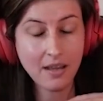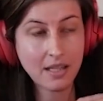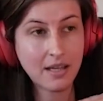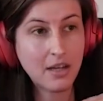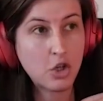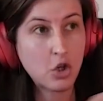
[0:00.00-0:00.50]
let's
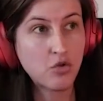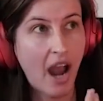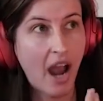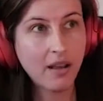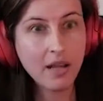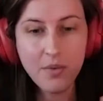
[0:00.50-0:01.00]
say
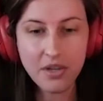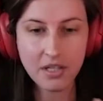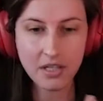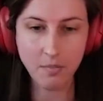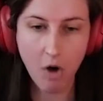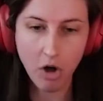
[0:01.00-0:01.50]
directly with a
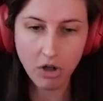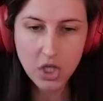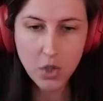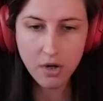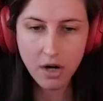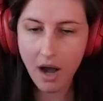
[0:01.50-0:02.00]
small
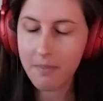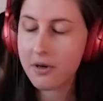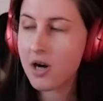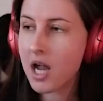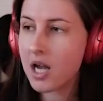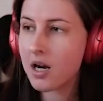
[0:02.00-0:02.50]
tour
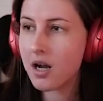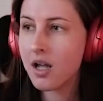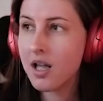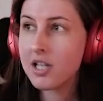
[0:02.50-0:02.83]
operator.